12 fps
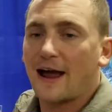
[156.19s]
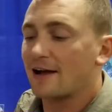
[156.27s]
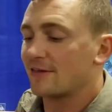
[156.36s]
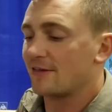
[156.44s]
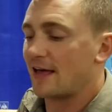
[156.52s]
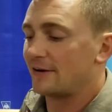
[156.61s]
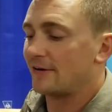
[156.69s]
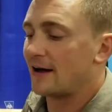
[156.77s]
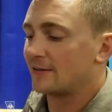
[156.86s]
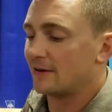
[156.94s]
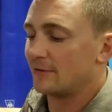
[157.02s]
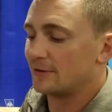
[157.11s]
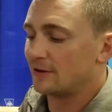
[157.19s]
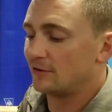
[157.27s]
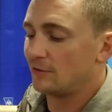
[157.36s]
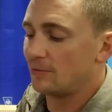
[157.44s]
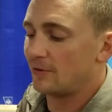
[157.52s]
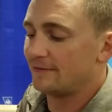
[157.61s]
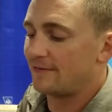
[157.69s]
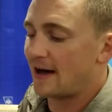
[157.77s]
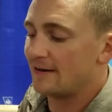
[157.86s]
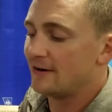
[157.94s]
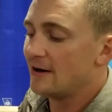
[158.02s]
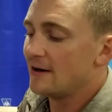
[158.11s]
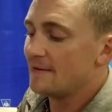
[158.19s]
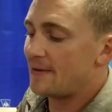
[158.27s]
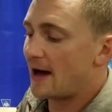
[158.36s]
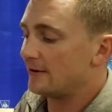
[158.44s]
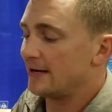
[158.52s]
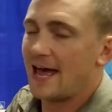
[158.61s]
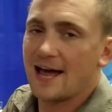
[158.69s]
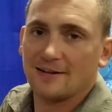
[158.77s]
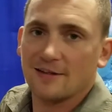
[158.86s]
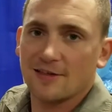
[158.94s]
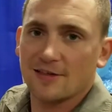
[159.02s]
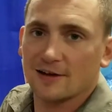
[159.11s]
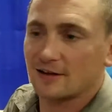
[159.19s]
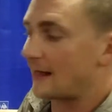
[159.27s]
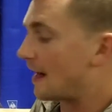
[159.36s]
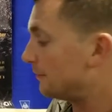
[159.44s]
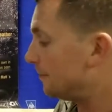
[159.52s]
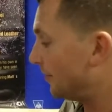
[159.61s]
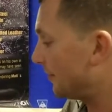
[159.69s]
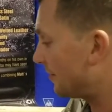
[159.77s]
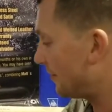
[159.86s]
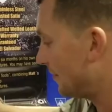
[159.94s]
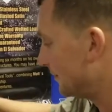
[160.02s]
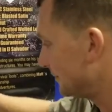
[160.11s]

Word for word: axes that are out there with the 2.5 pound head. This is a Cloudburst.